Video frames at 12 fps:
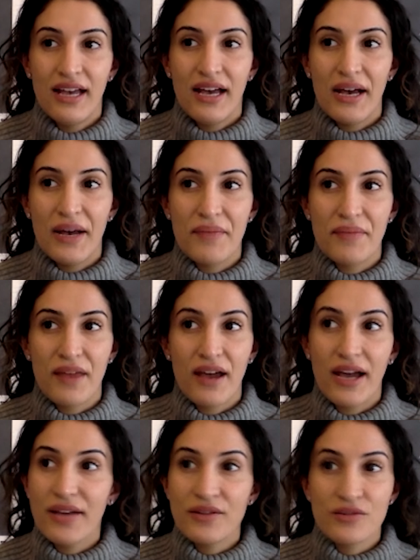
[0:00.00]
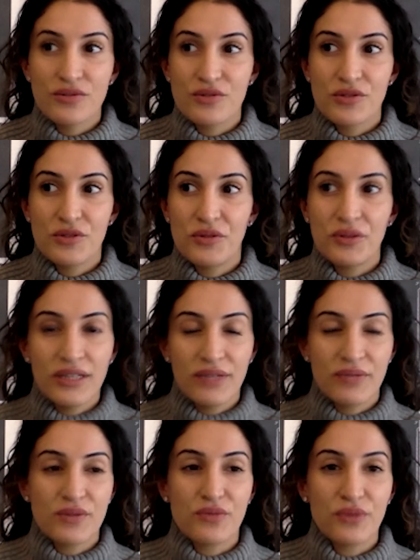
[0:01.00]
I truly
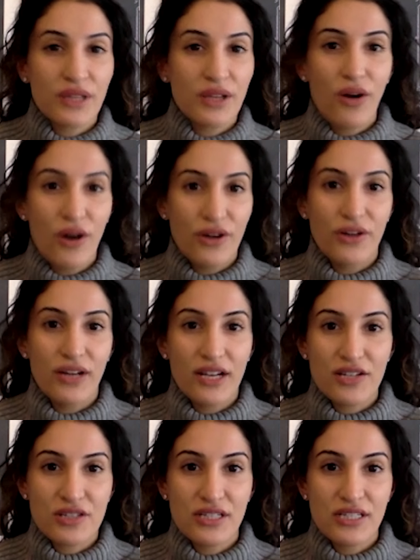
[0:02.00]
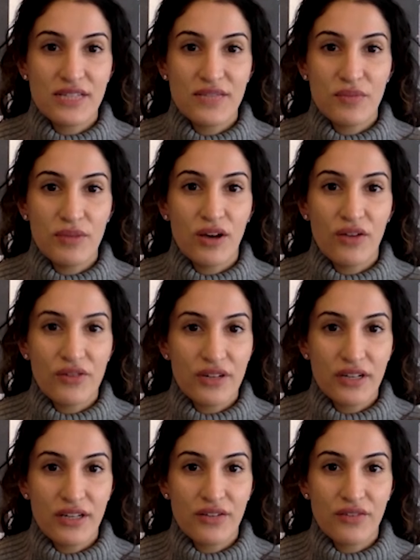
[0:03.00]
was really honored actually to even be offered
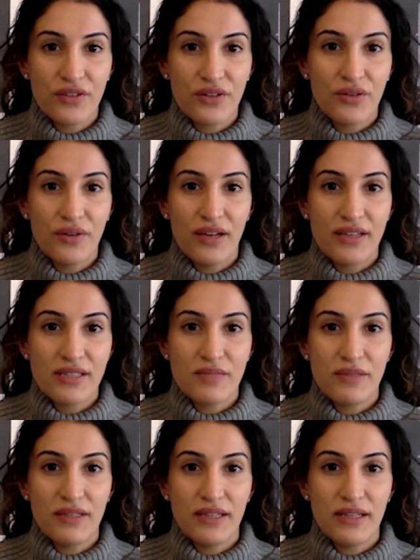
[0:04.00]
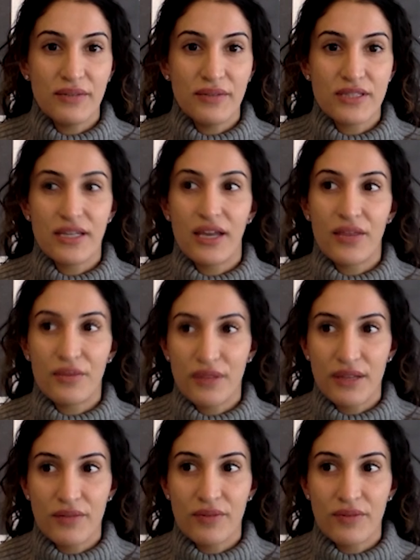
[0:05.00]
an interview and to be able to get through the
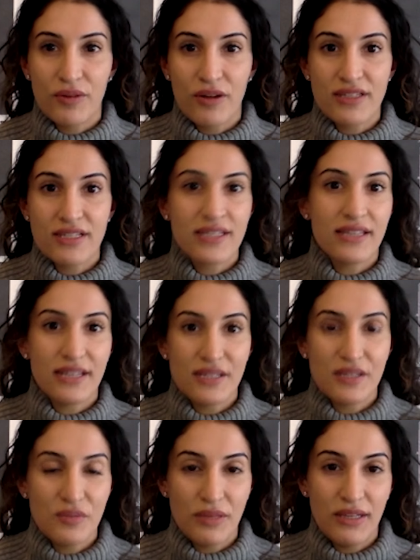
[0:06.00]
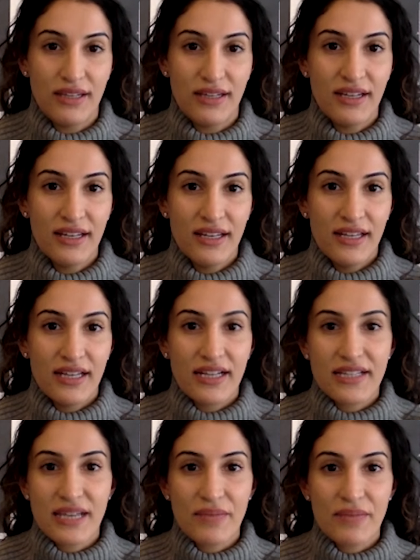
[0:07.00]
interview process and then to be
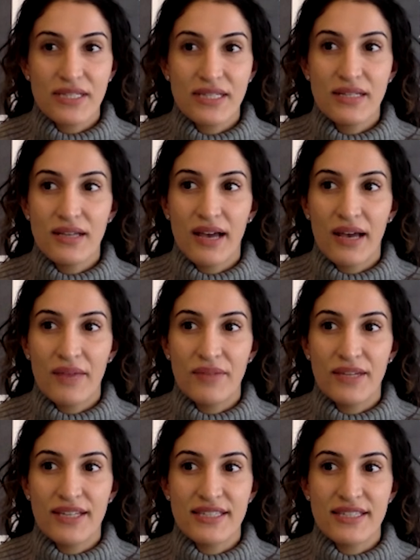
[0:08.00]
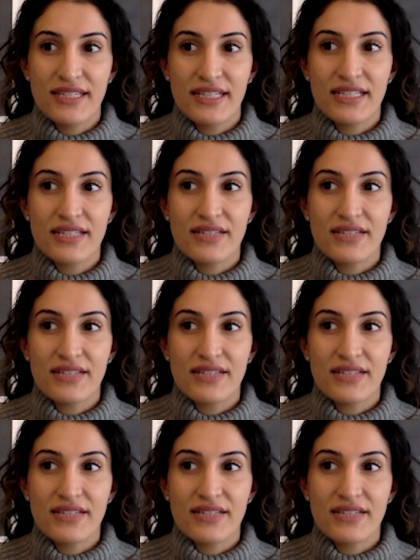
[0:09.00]
accepted, because it is